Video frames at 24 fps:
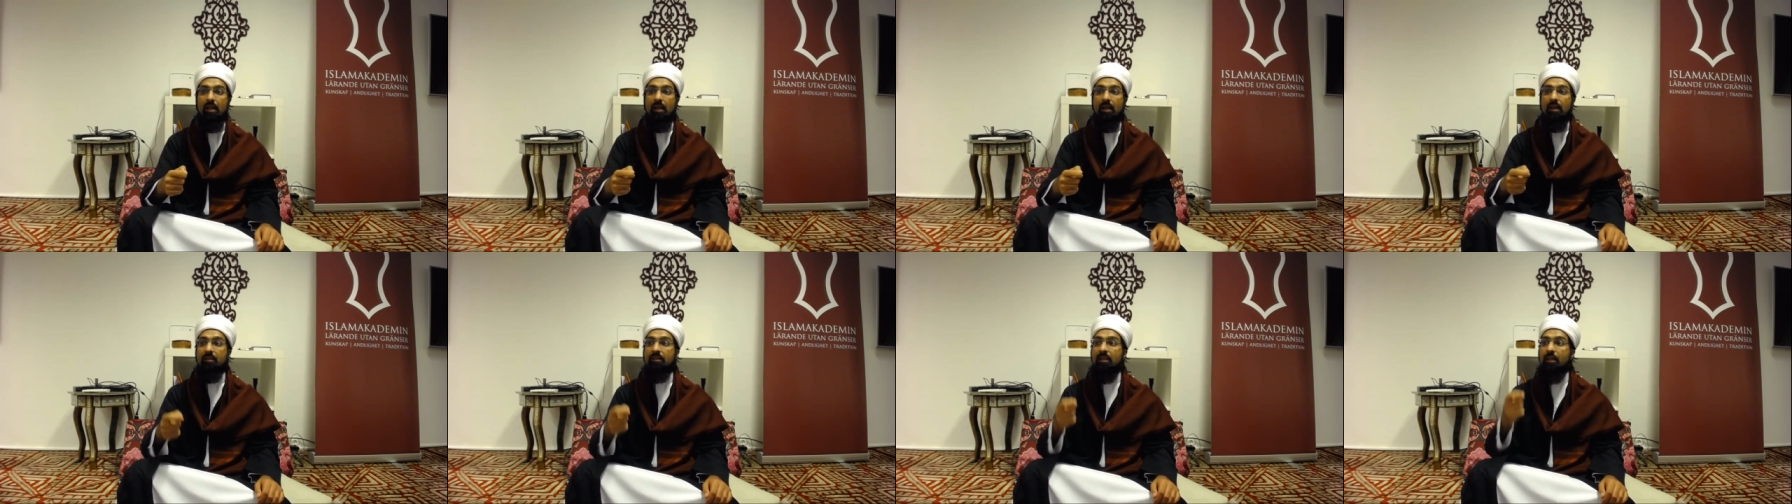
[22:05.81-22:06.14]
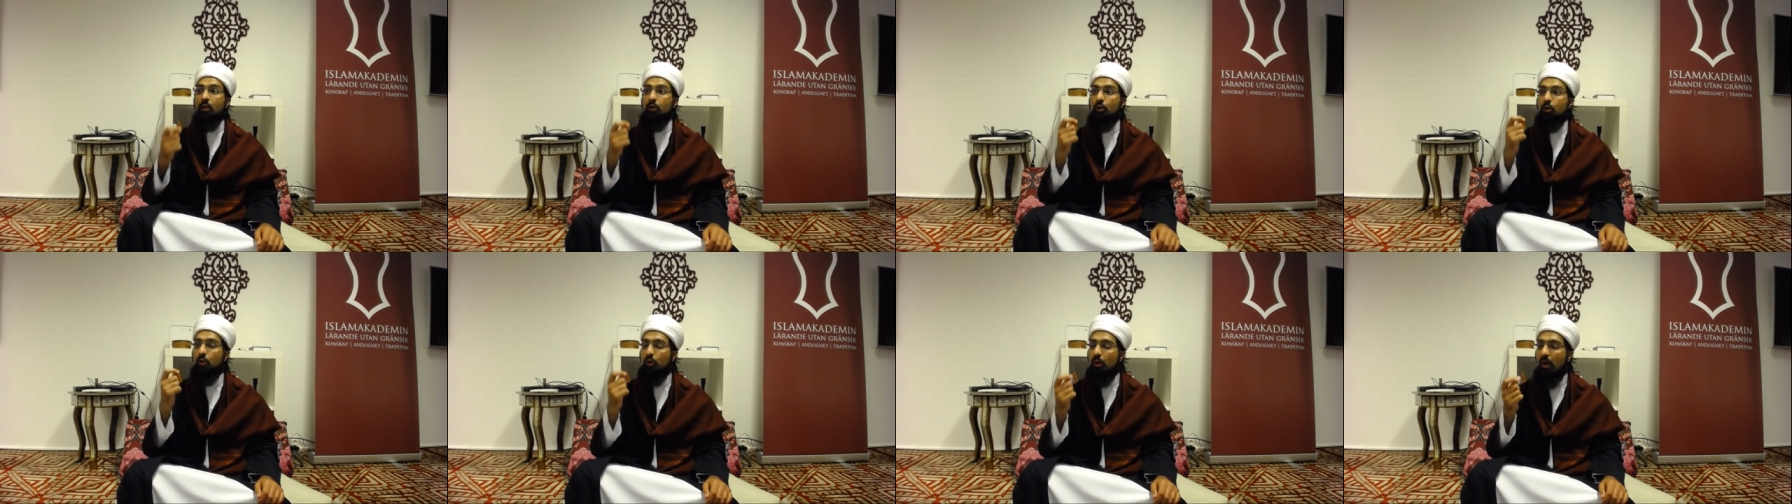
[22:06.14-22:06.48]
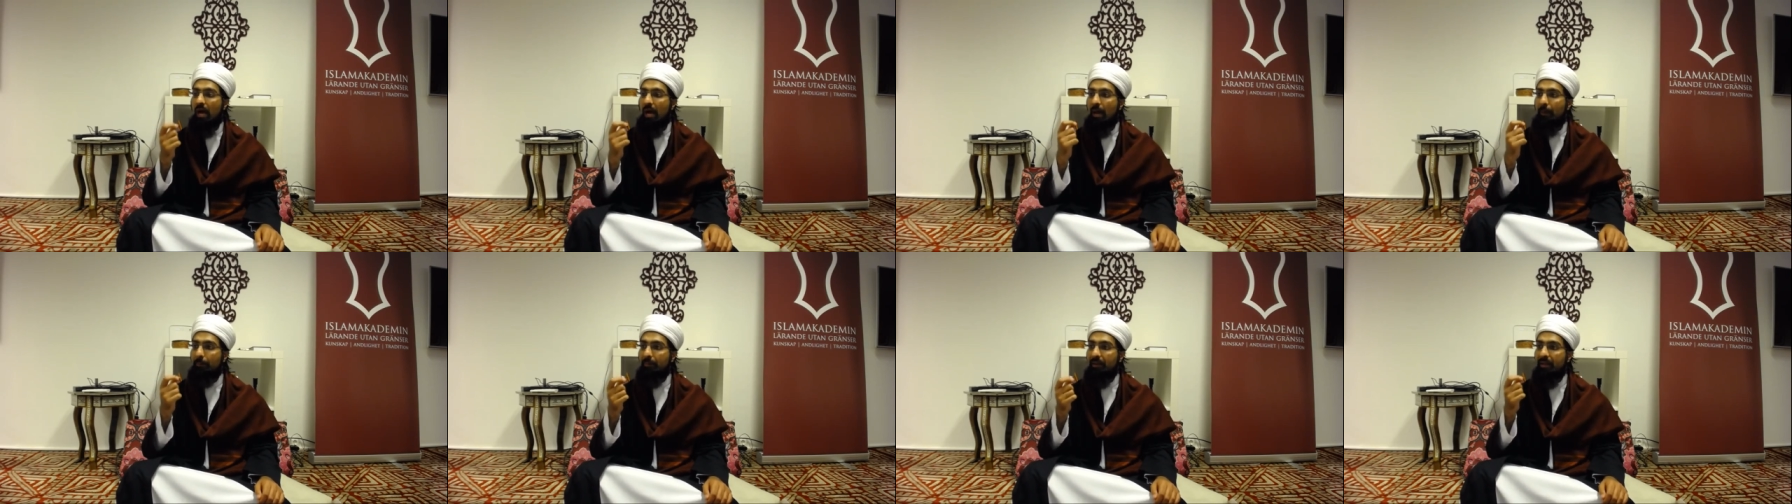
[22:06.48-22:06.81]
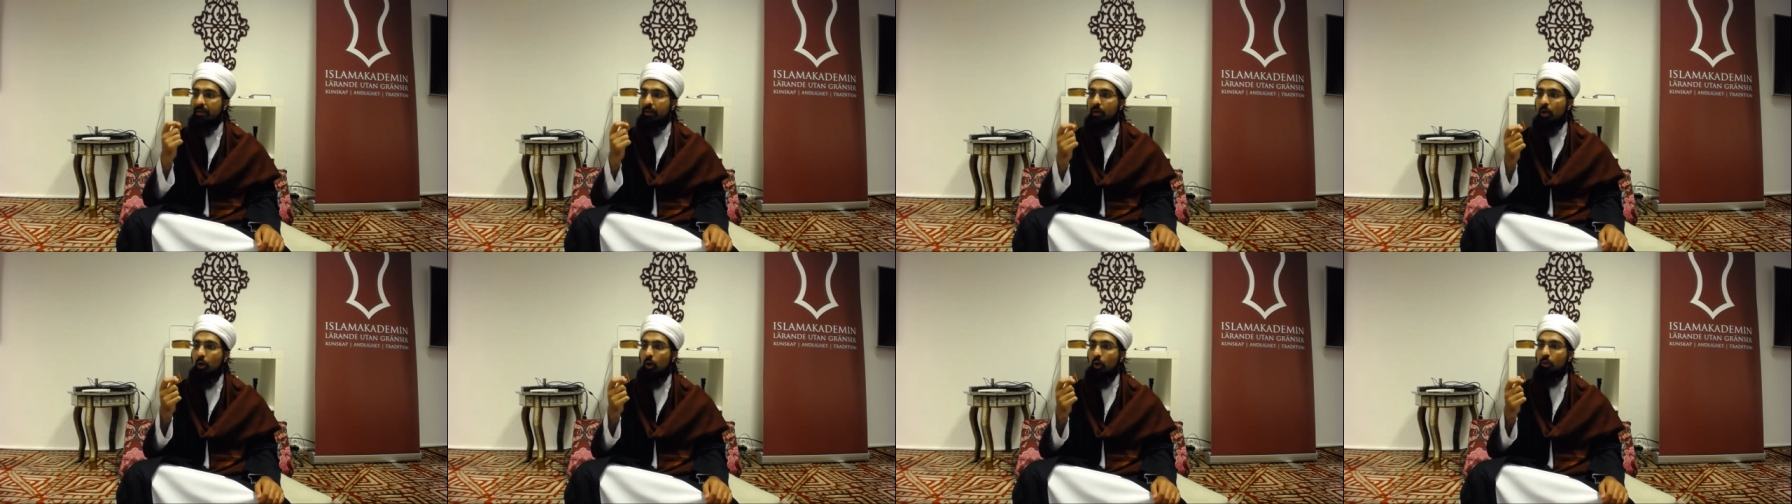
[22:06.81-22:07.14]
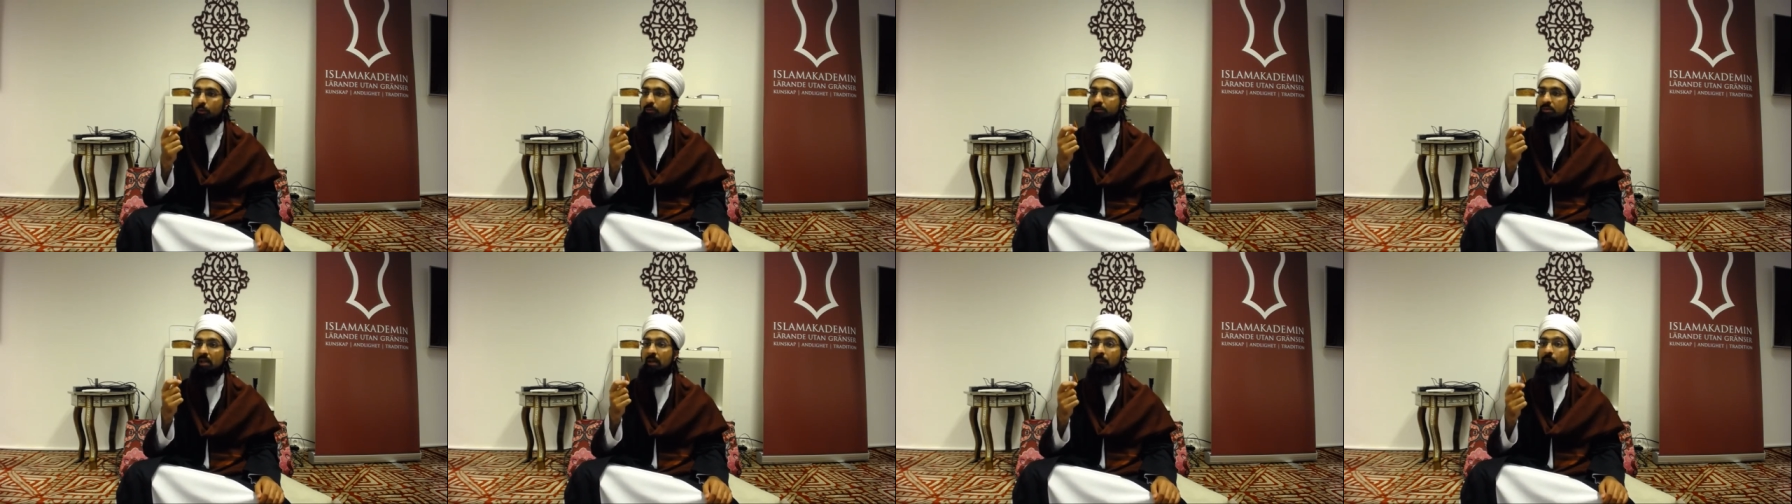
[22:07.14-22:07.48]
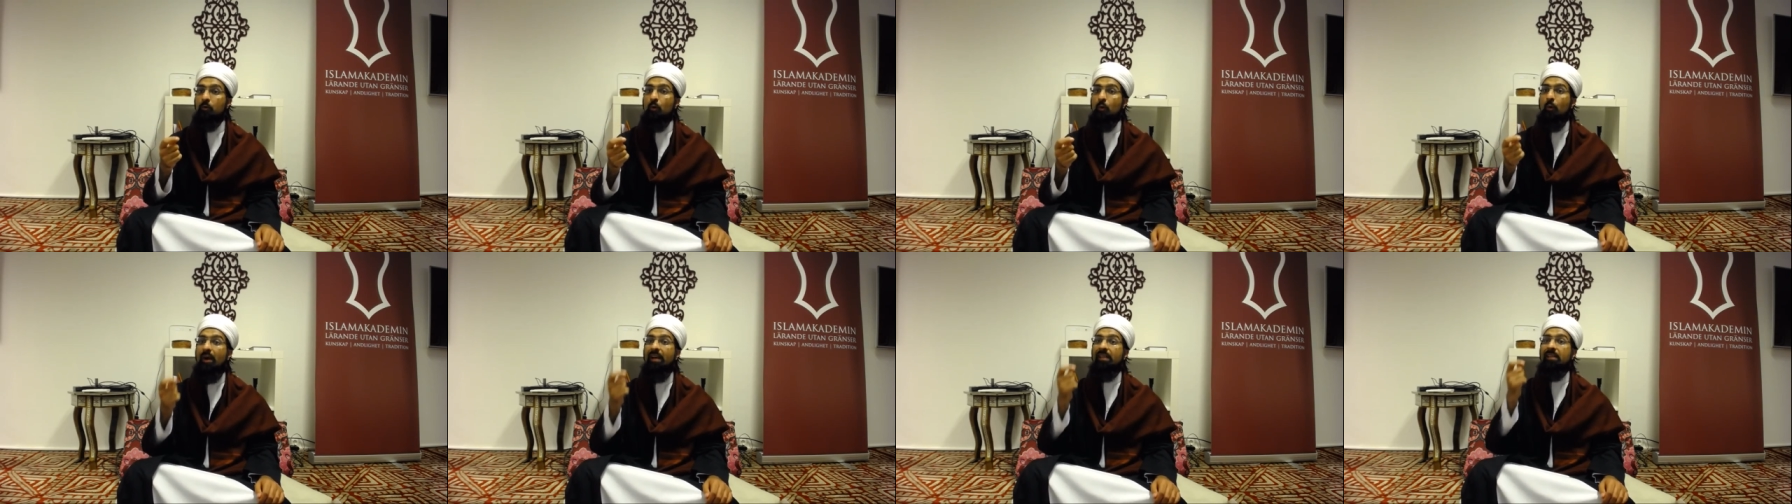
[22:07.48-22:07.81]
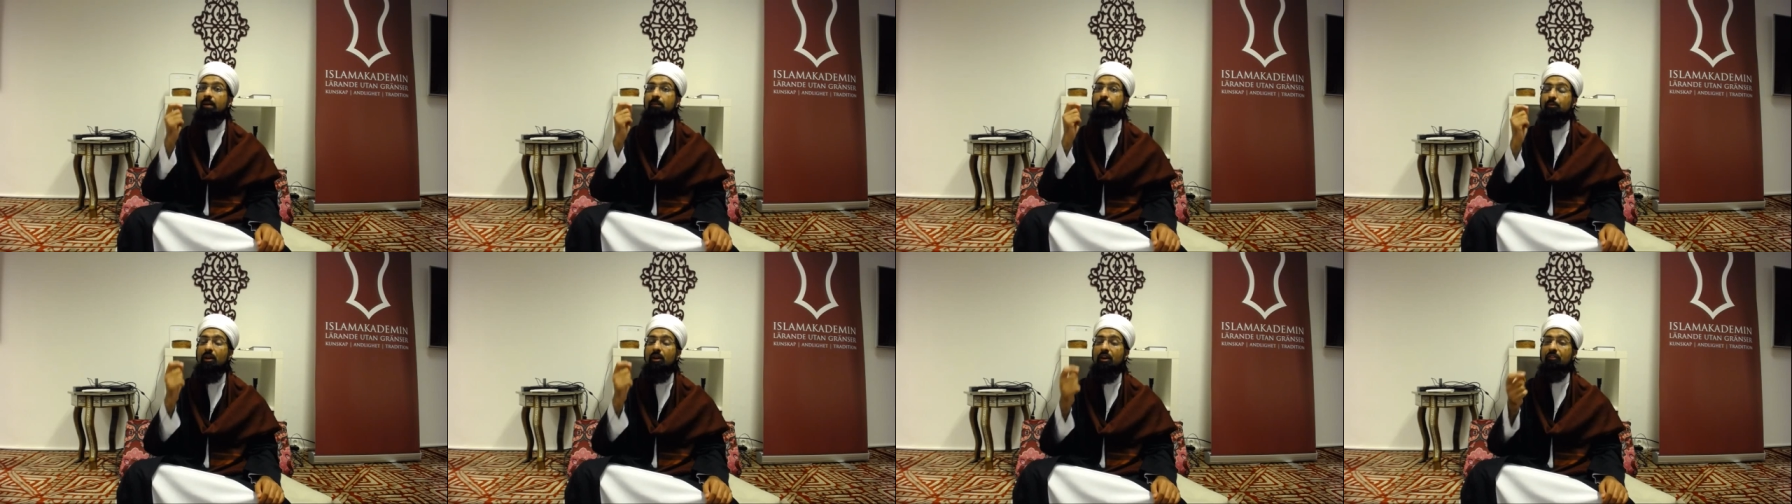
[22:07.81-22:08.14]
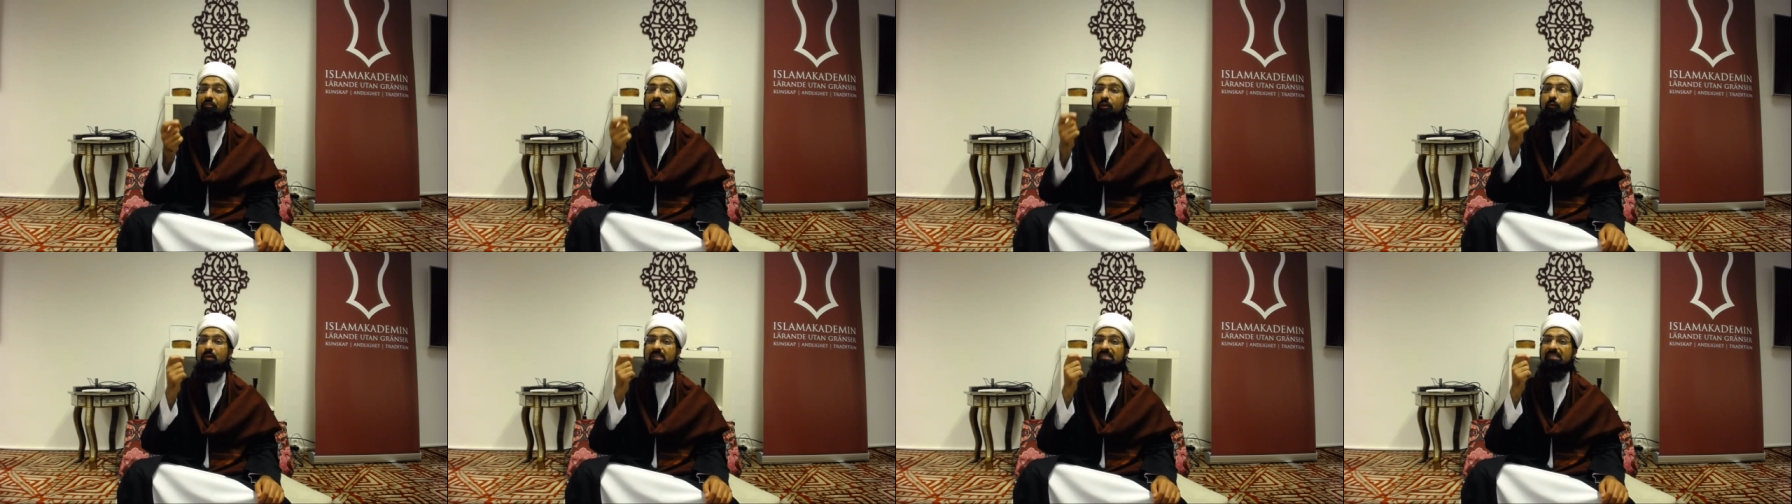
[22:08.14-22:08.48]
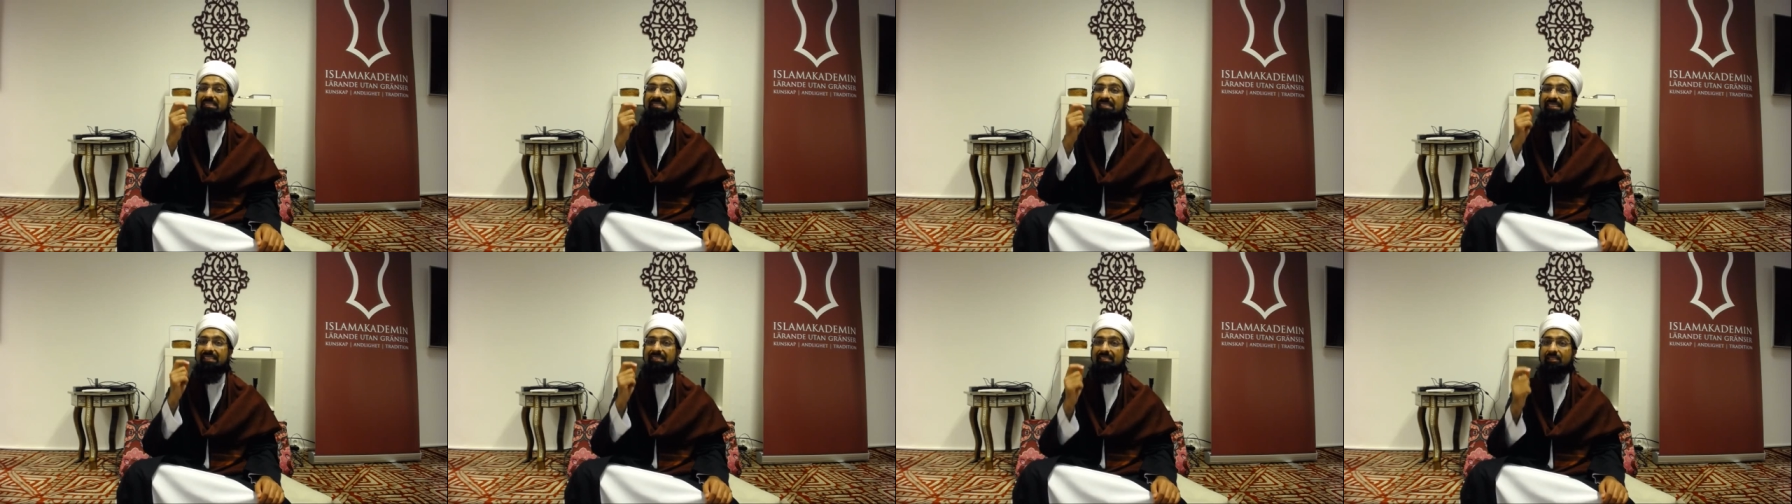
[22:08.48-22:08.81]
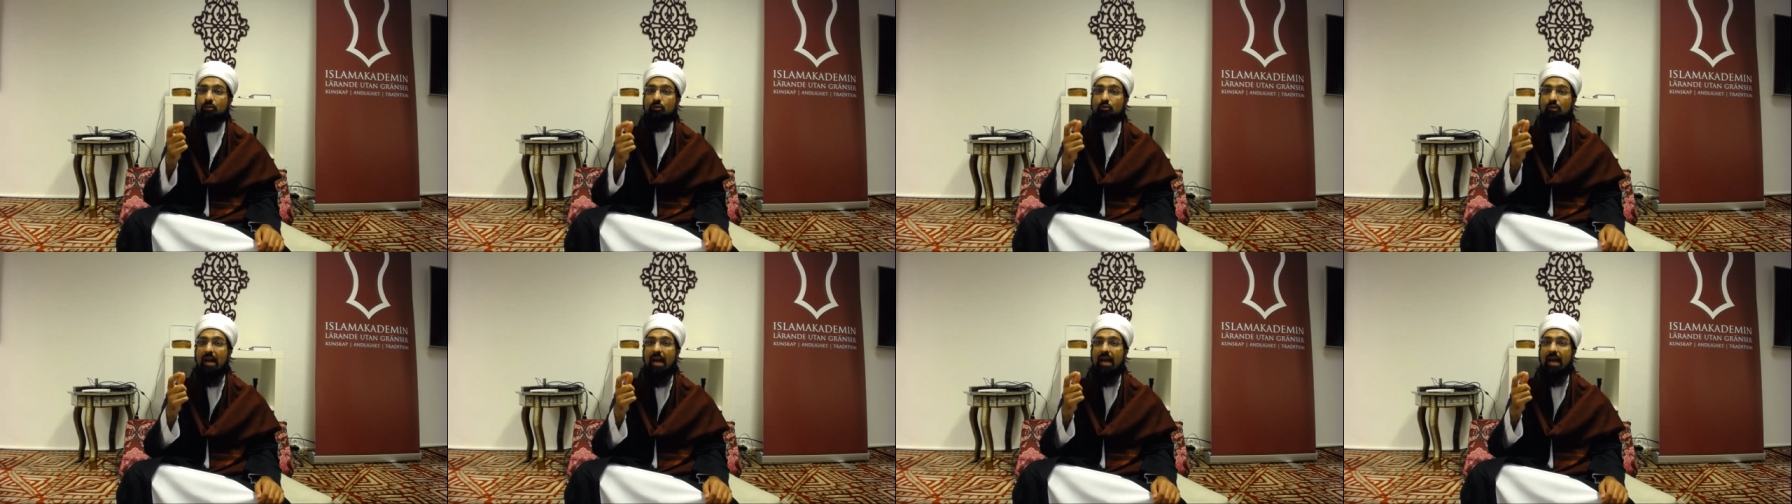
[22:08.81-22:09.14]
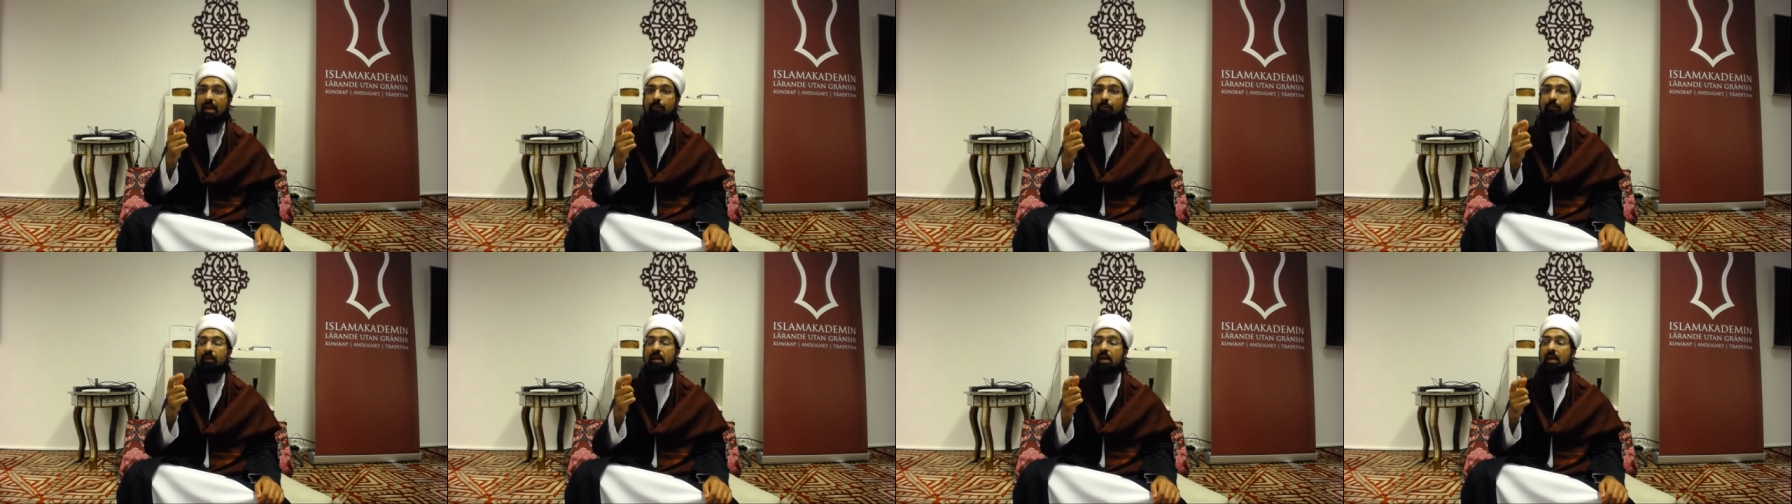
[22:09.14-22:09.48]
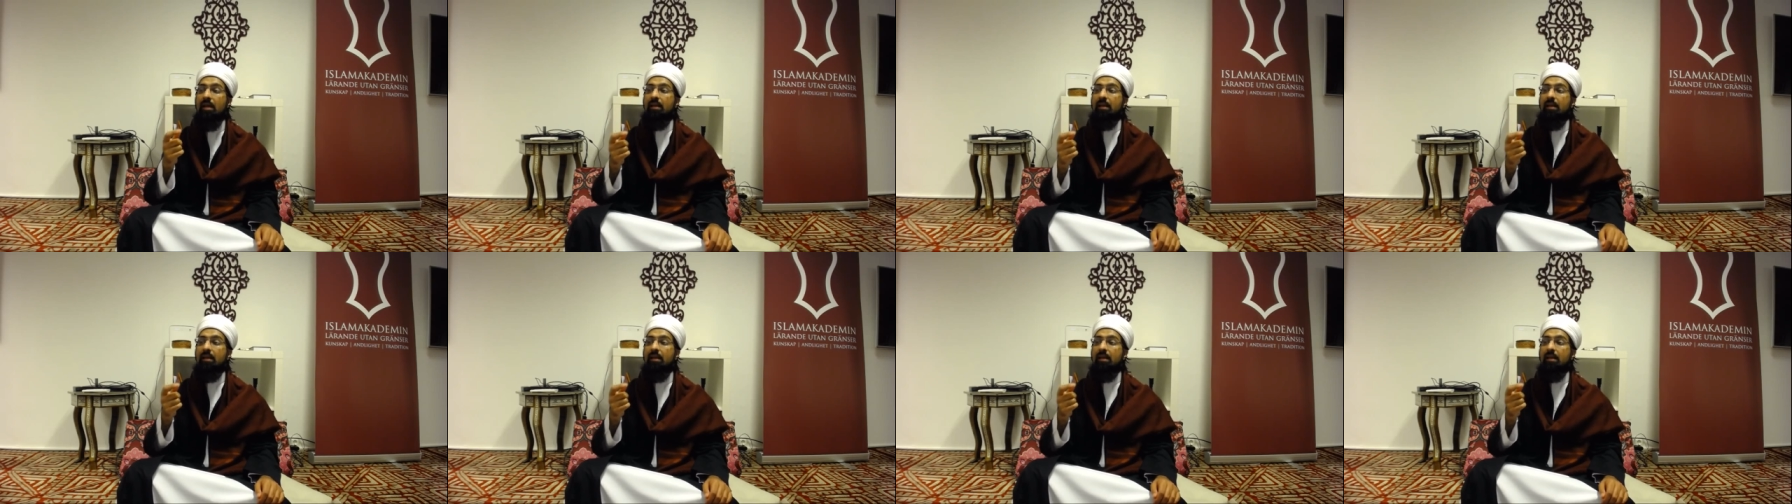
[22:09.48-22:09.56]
They grew up in homes where the Prophet was described.